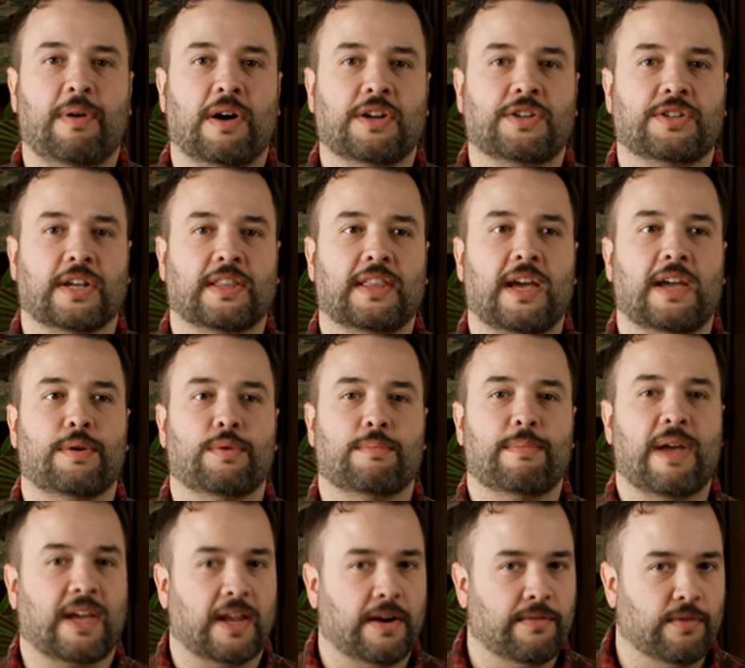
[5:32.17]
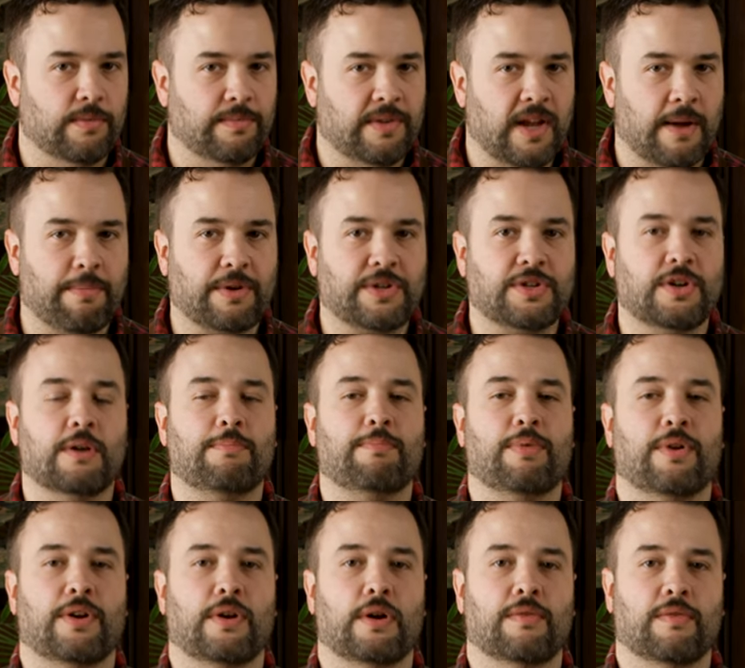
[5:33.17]
punch like that, you would make it at room temperature,
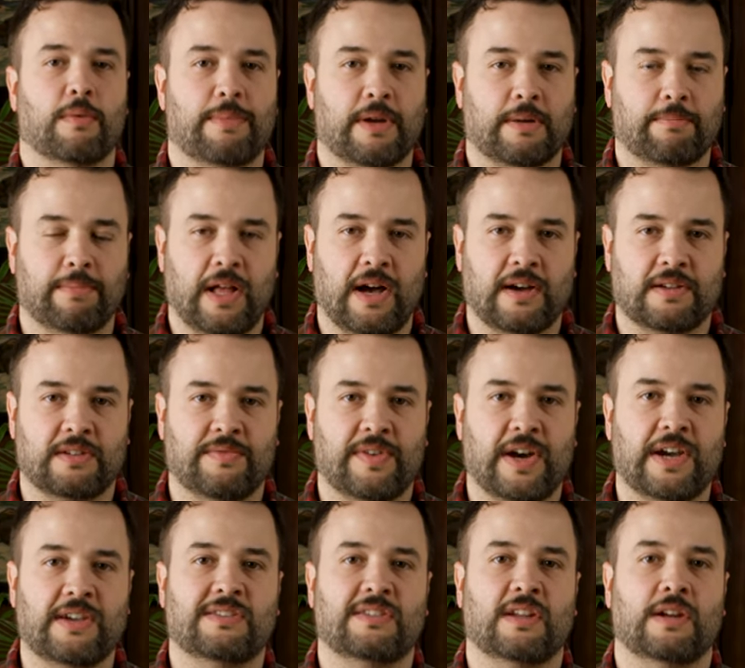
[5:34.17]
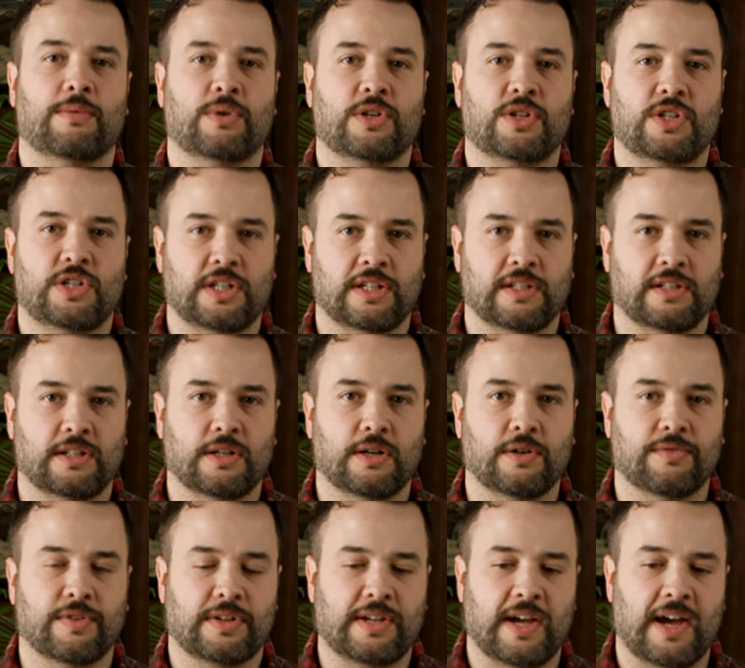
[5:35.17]
put it over big blocks of ice, and it would chill
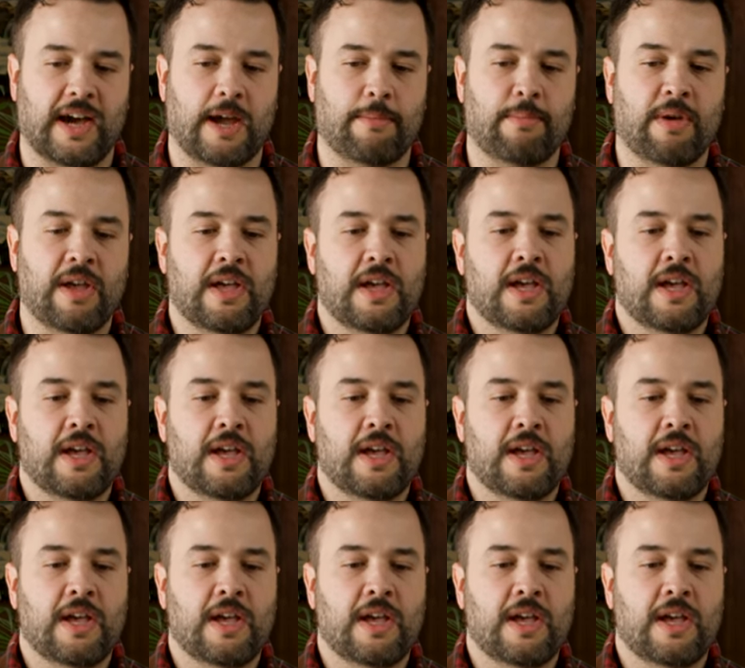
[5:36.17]
over time.